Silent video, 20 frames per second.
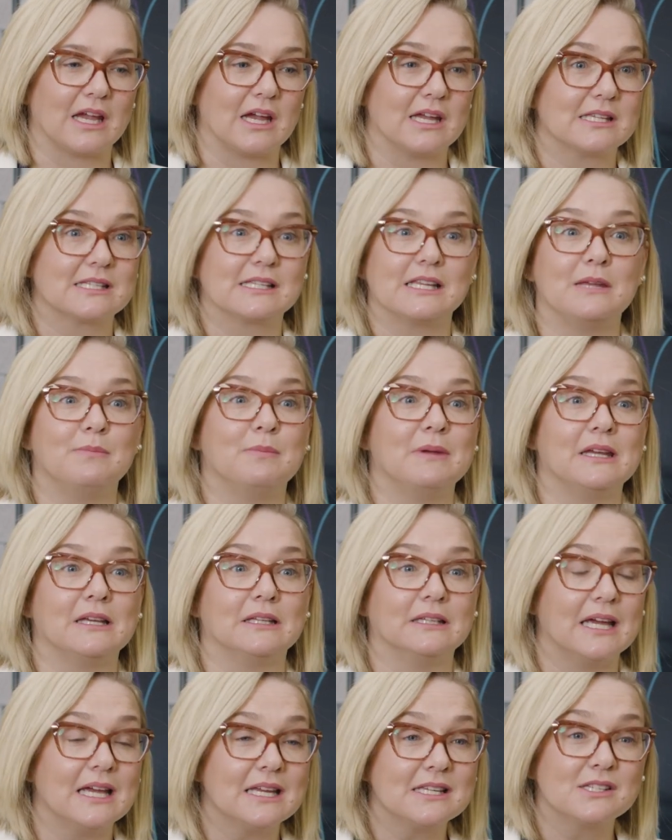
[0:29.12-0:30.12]
sleeping
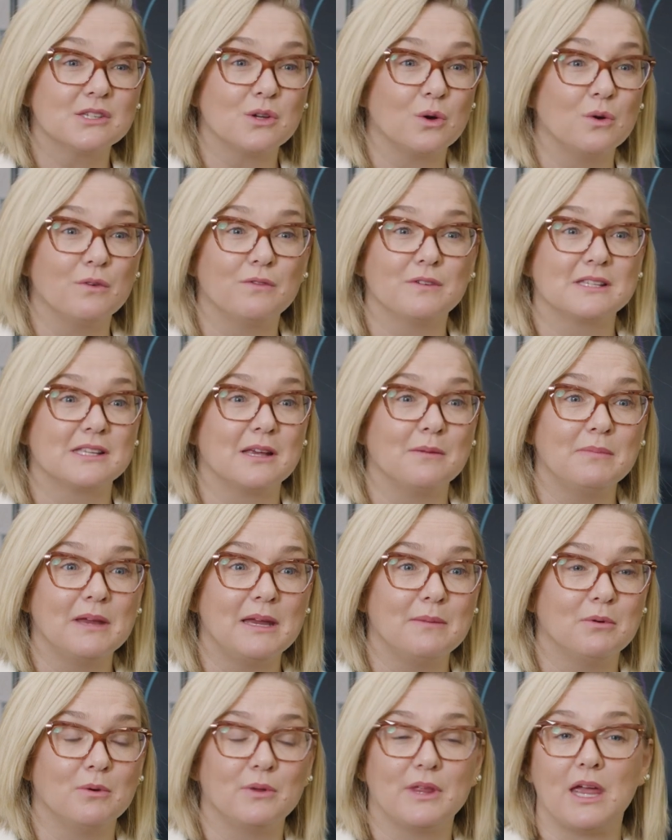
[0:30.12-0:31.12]
less, or for some
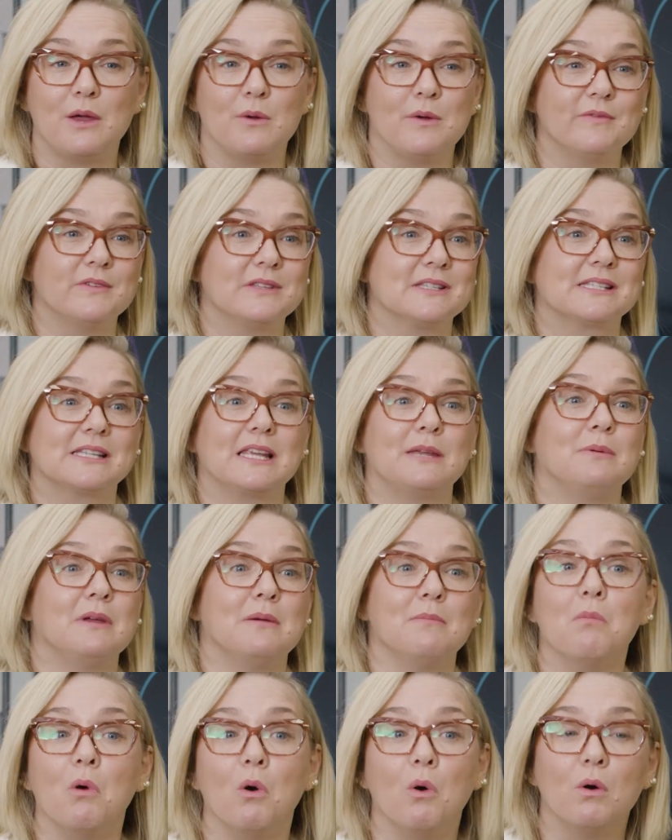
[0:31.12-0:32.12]
people they were even
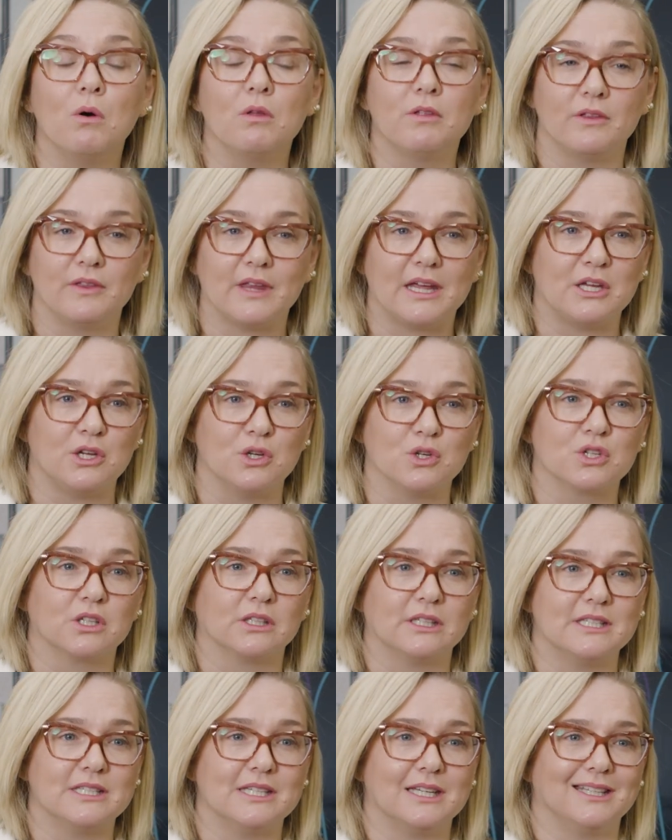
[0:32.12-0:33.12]
sleeping more than they
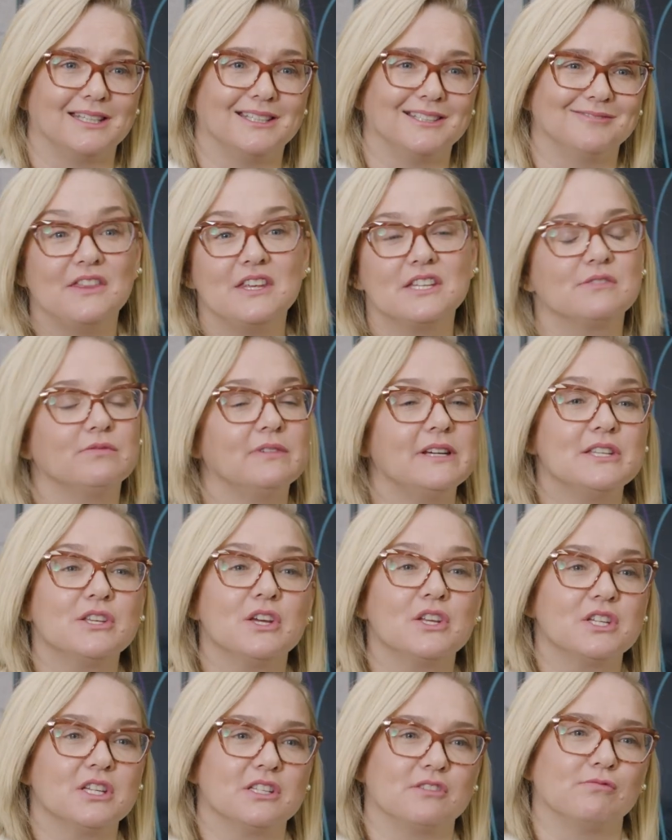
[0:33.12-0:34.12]
usually did. This
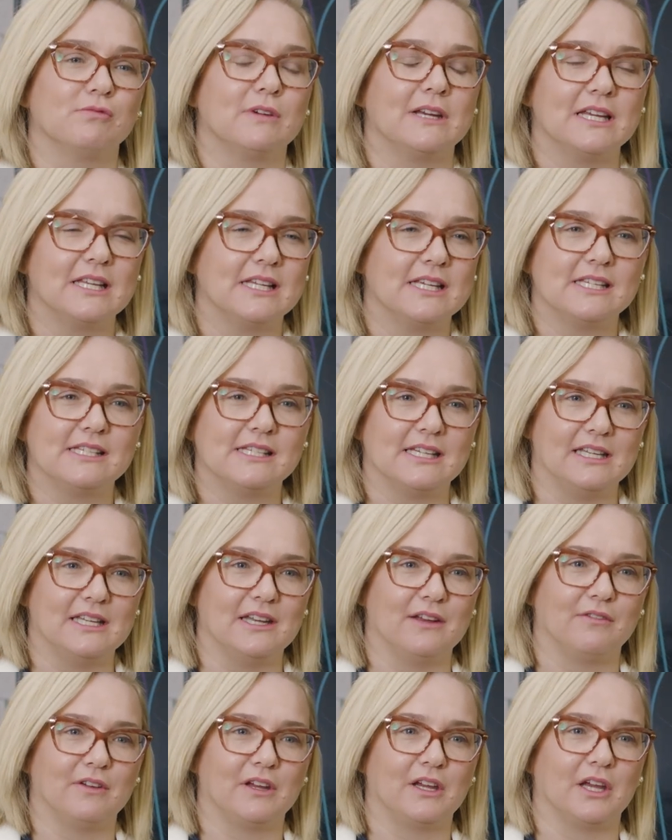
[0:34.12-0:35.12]
research is really
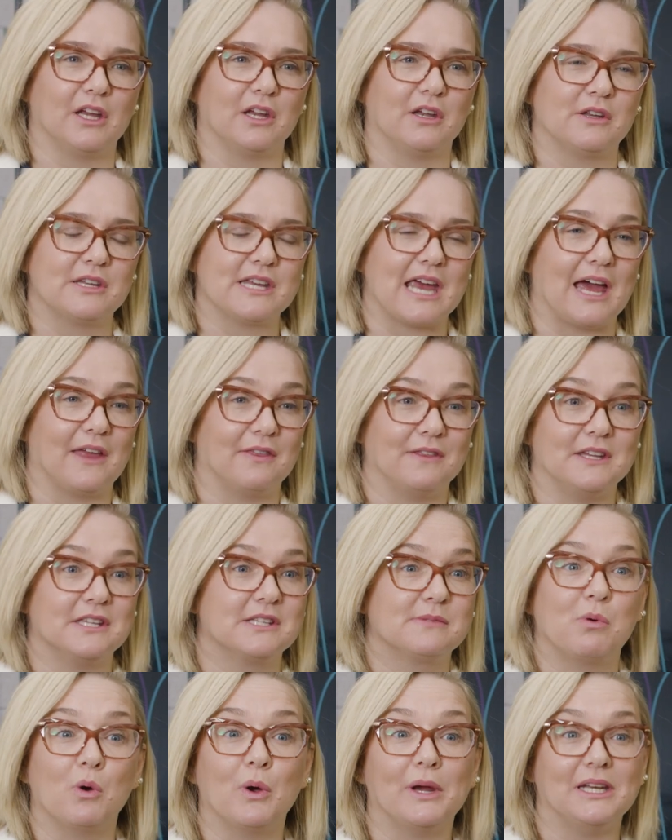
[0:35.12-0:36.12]
significant at this
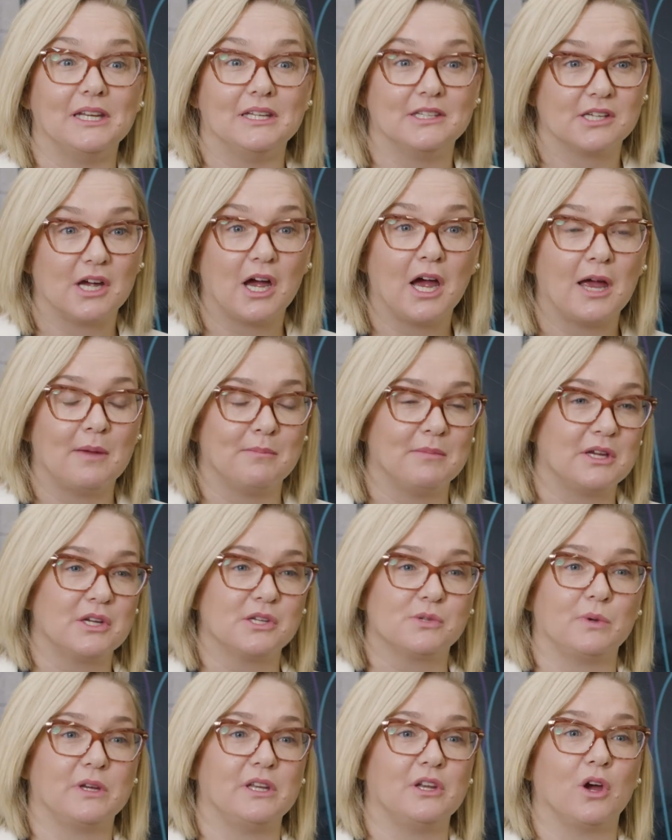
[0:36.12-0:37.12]
point in time
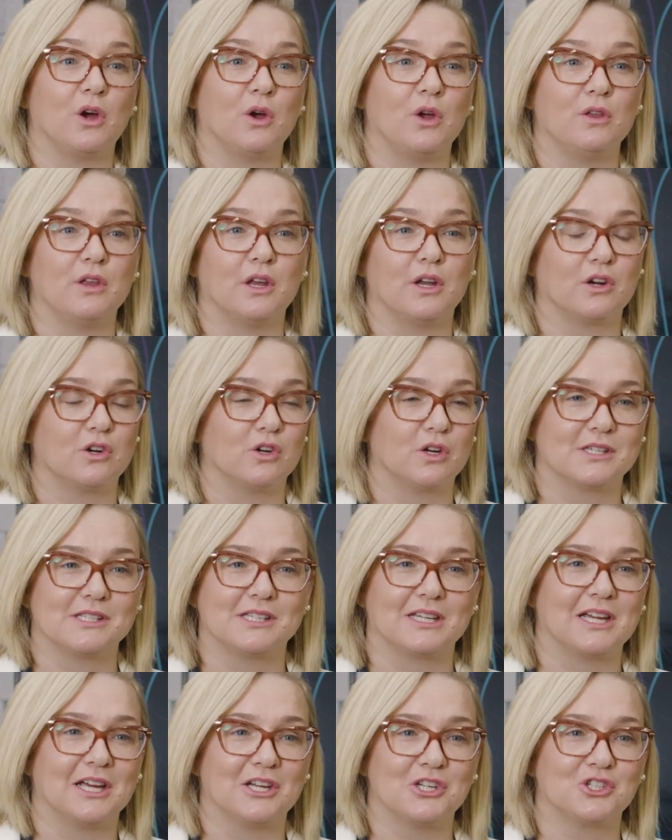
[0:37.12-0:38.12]
because we know that across
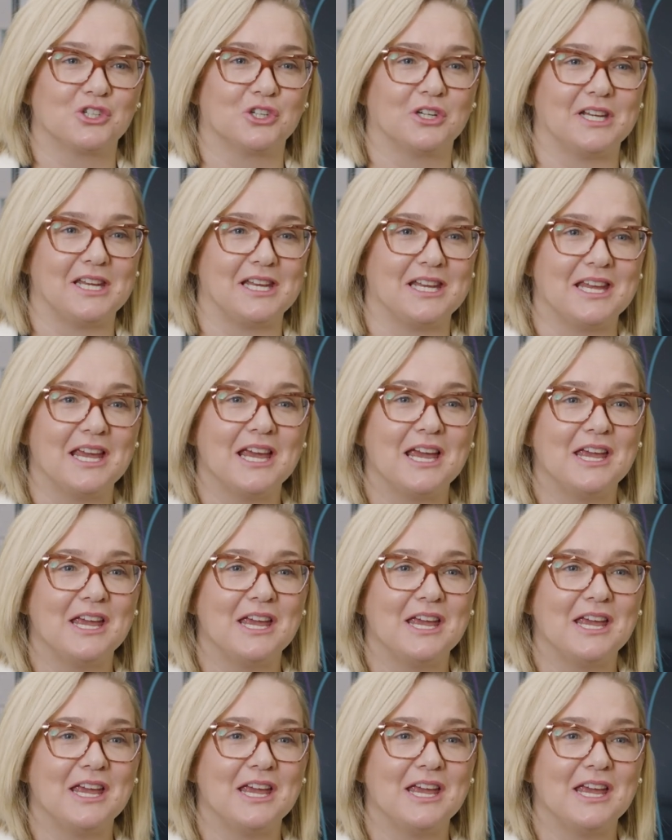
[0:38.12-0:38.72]
the country